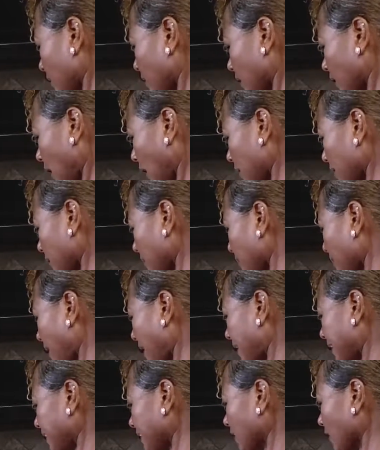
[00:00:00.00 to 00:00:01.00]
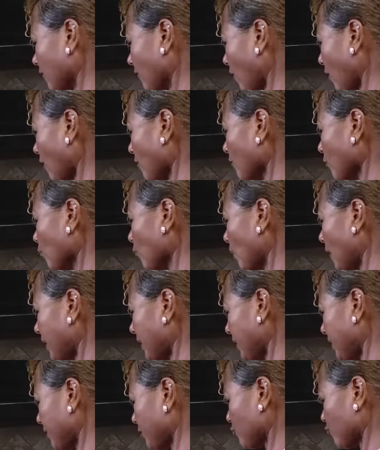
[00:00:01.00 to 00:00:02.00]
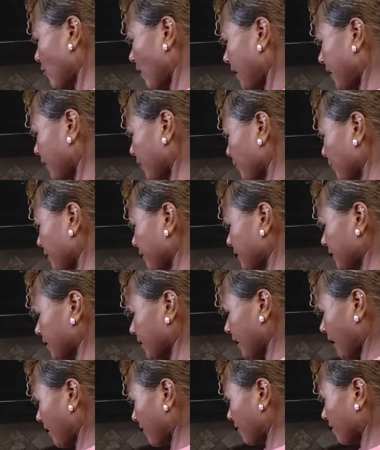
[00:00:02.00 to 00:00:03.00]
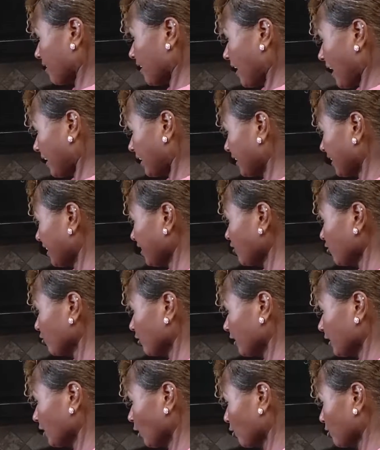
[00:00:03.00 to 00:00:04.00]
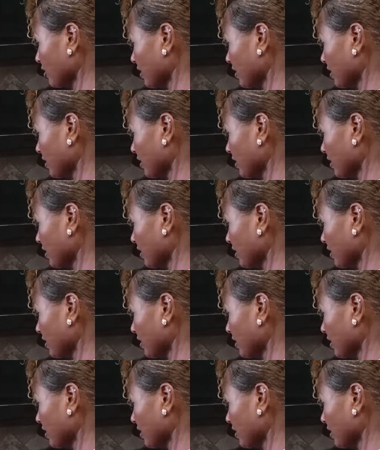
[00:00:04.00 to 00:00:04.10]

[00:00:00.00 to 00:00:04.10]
the combining of all the wet and the dry ingredients together. And the thing you're going to